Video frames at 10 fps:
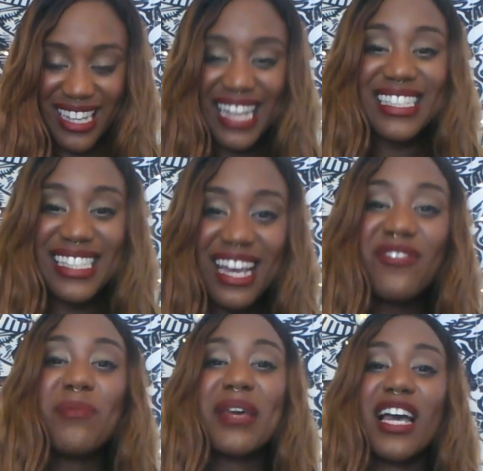It's
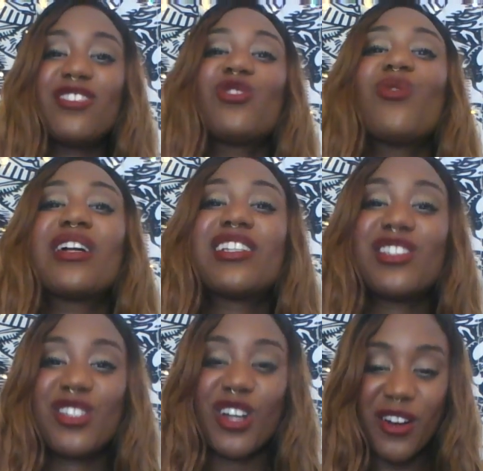different because you are
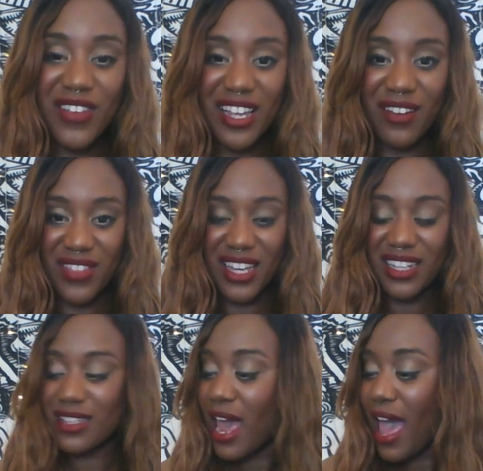deserving of
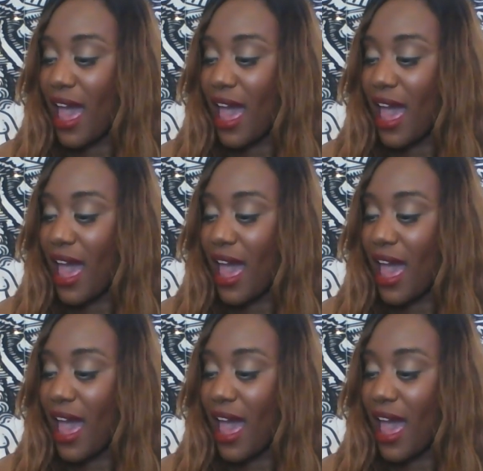this.